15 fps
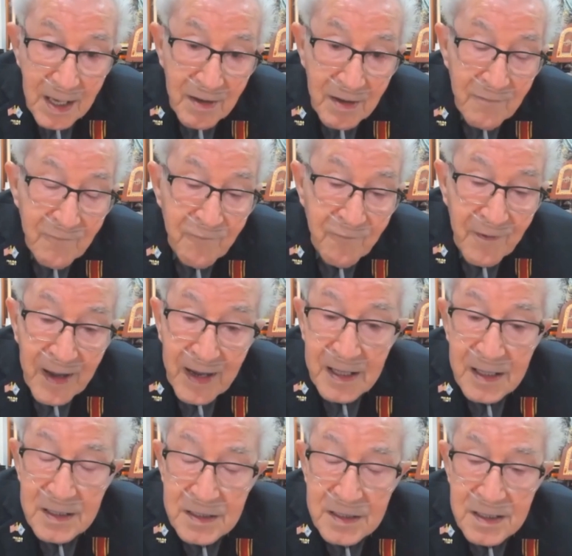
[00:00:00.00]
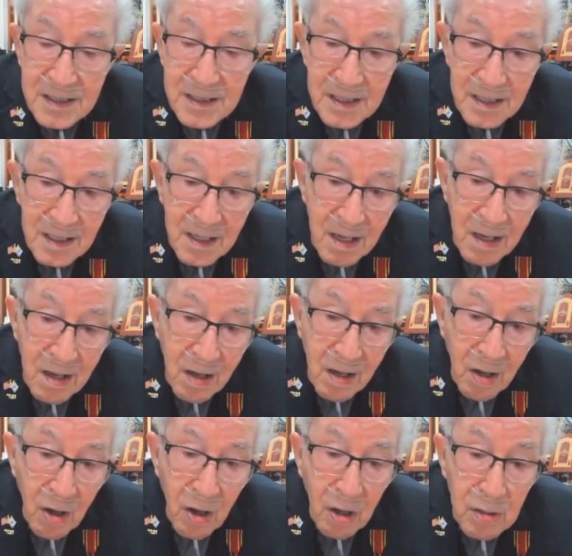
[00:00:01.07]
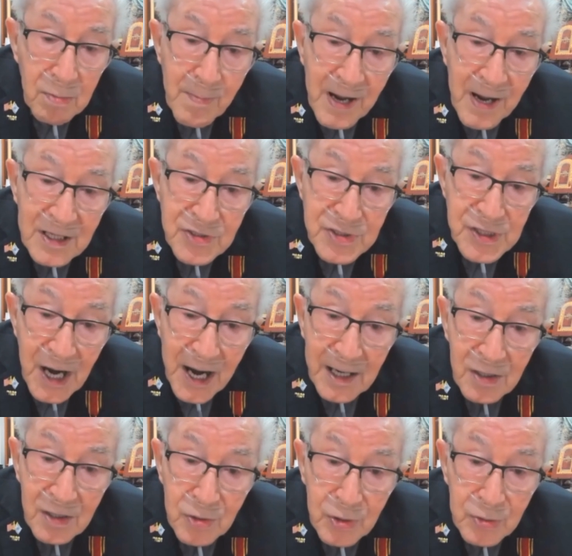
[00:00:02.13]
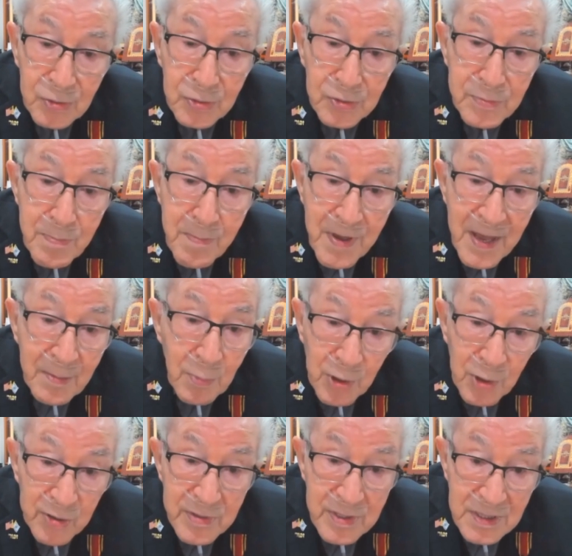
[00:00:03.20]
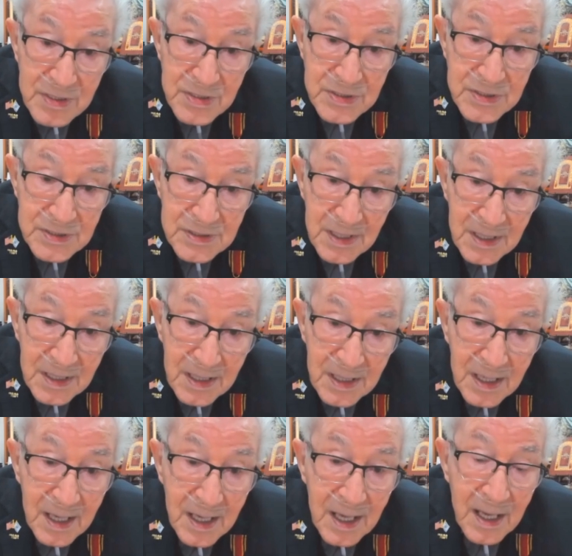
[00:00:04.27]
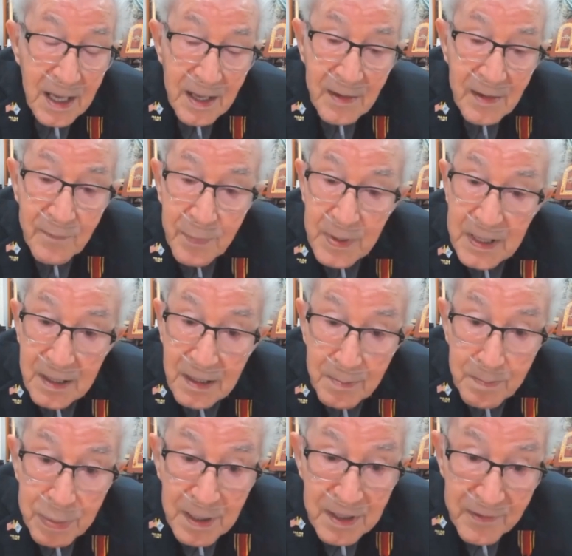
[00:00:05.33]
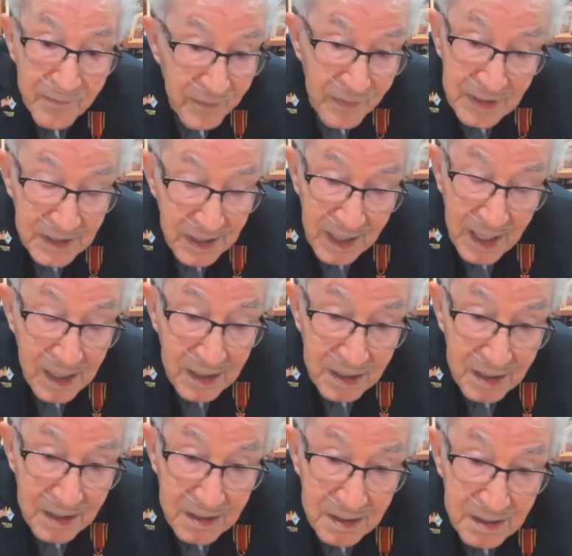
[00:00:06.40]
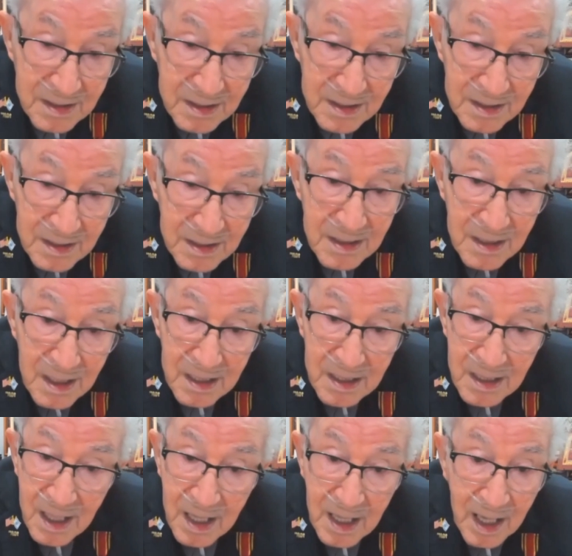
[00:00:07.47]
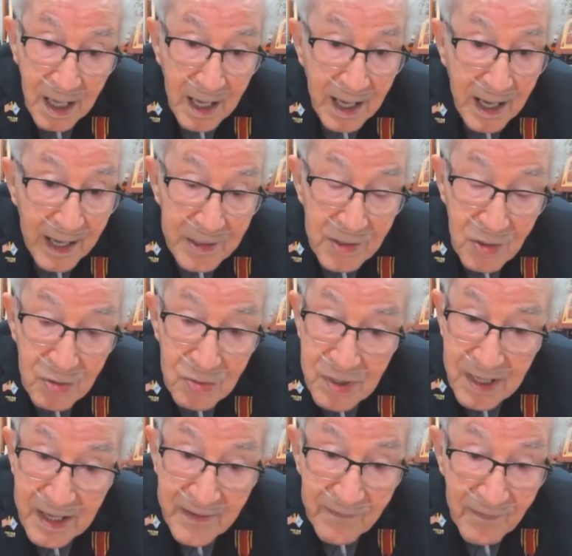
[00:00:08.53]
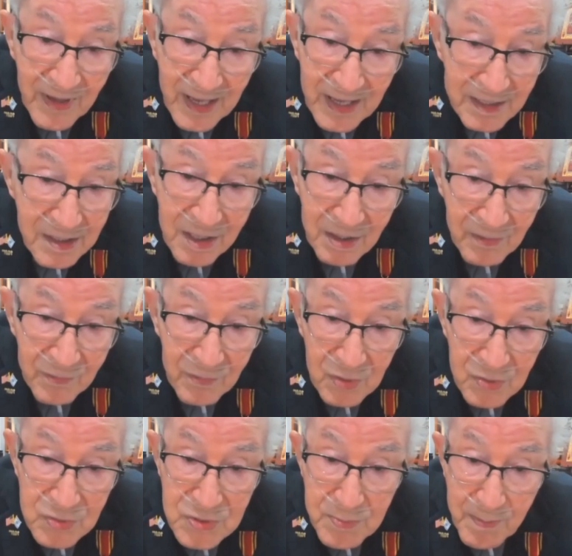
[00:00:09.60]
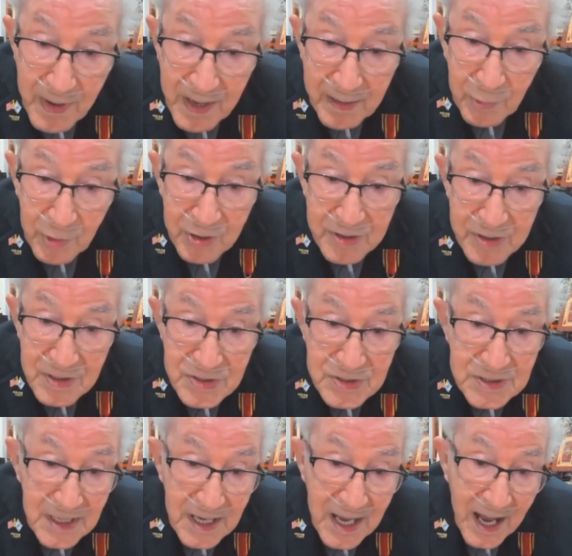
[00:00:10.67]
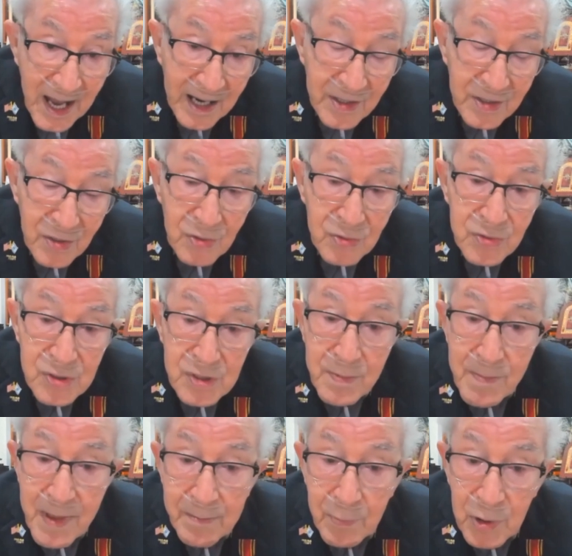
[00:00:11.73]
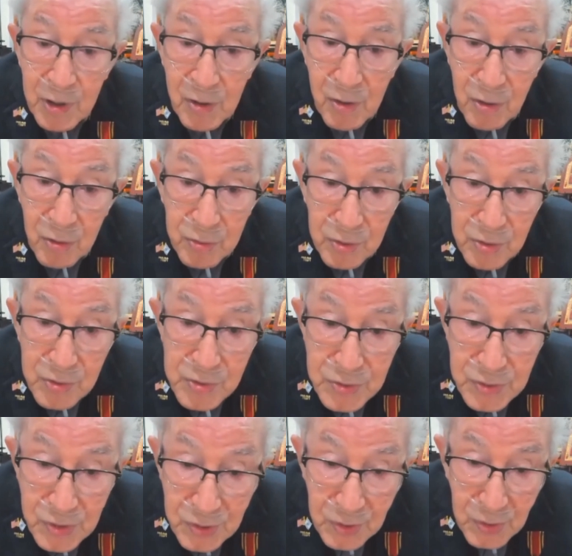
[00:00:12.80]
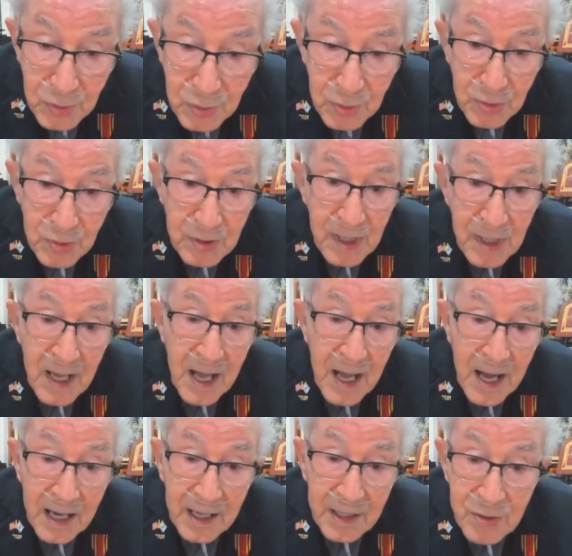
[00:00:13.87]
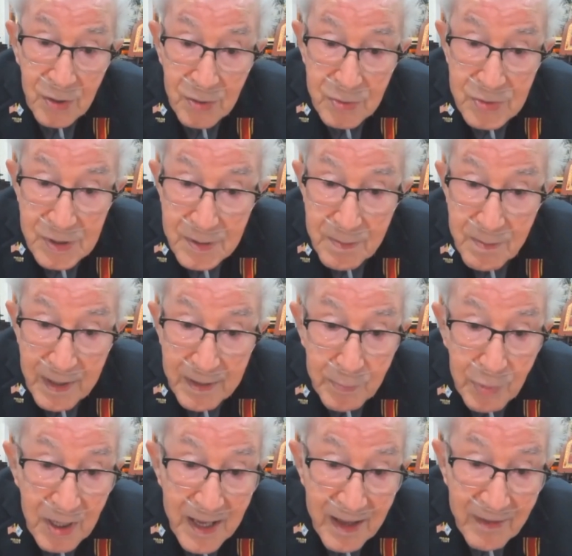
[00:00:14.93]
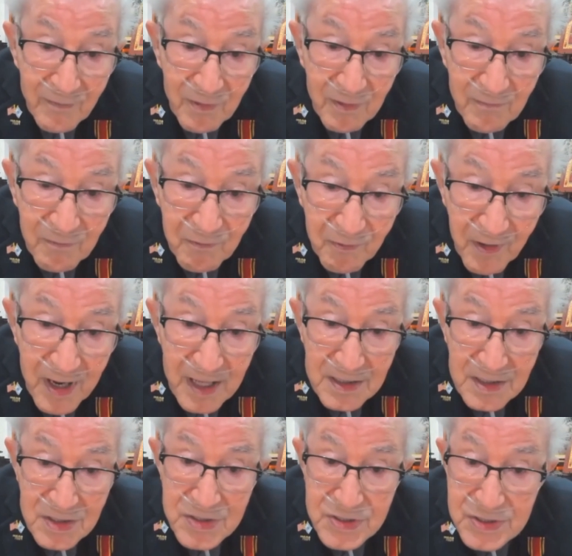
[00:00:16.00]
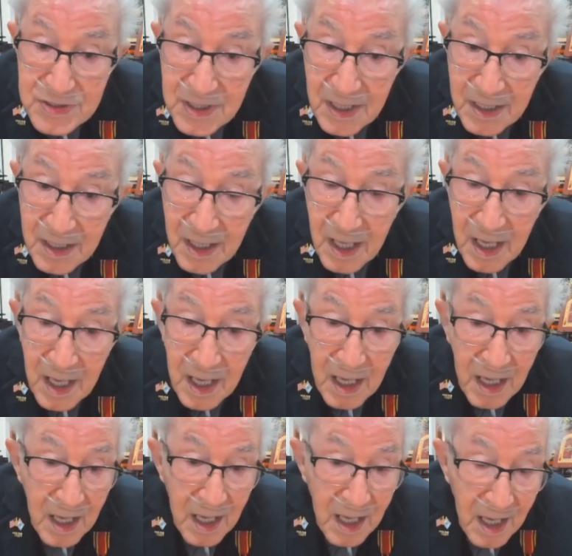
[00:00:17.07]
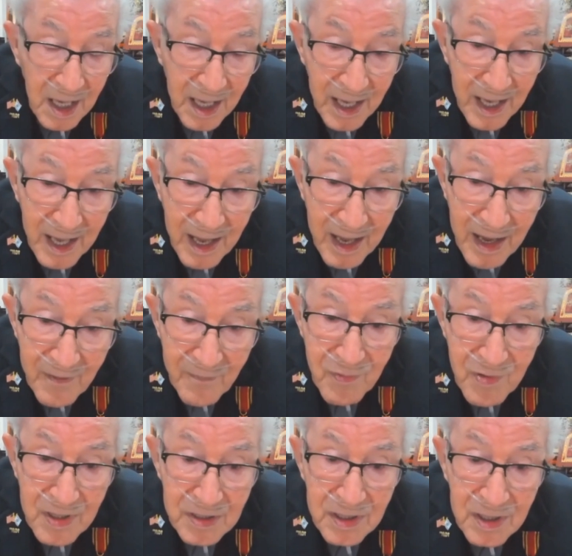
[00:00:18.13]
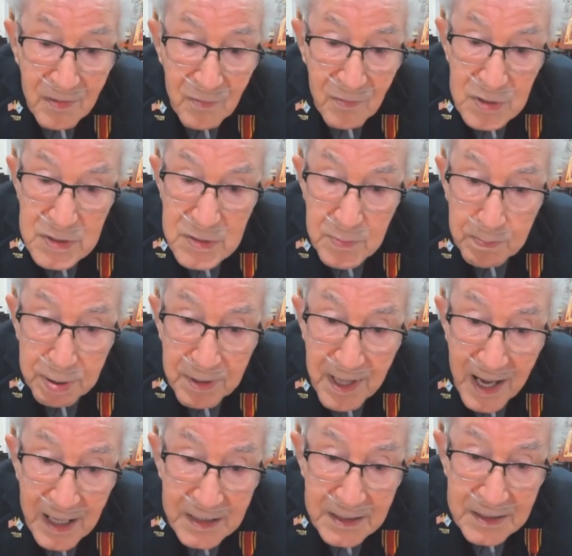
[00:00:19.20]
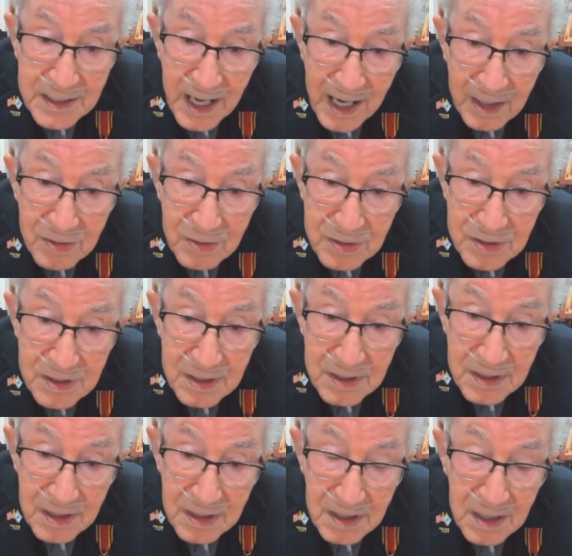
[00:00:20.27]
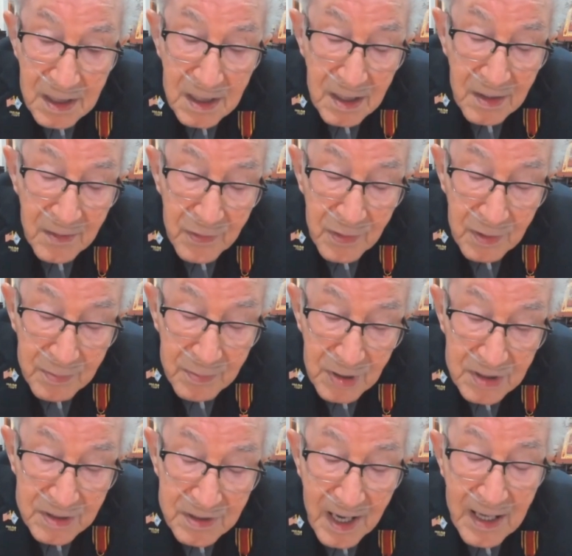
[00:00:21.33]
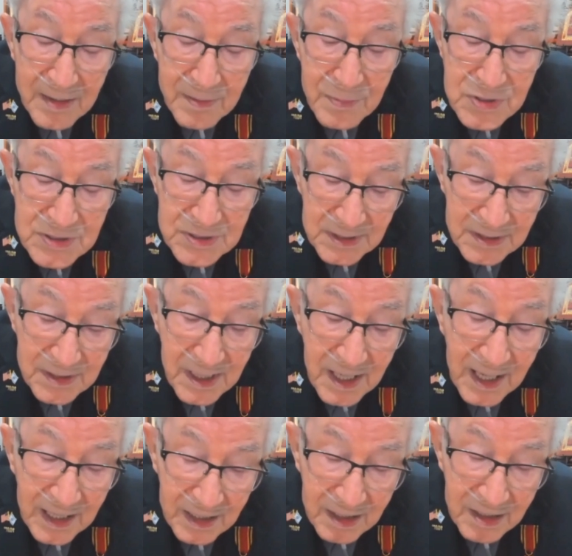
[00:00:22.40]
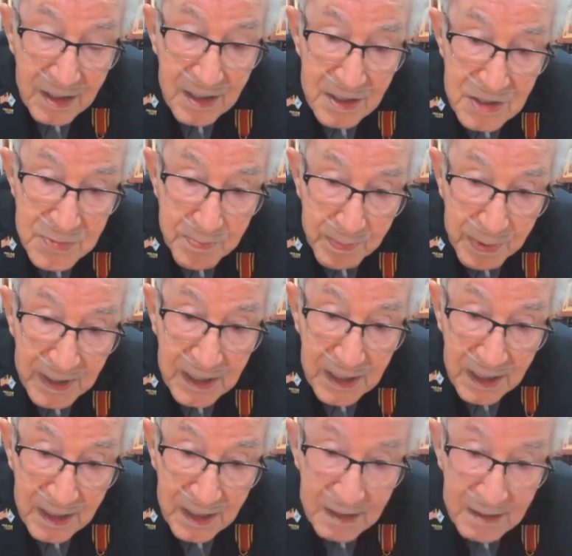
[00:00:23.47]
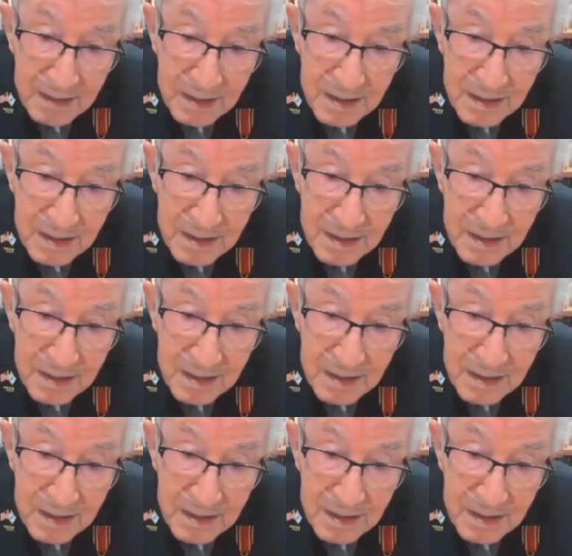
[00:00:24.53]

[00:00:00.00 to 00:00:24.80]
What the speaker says: In fact, all my childhood memories have been obliterated. I don't have any of those memories. I don't remember going to school. I don't remember having friends. Everything was blocked out from the times that the Holocaust began.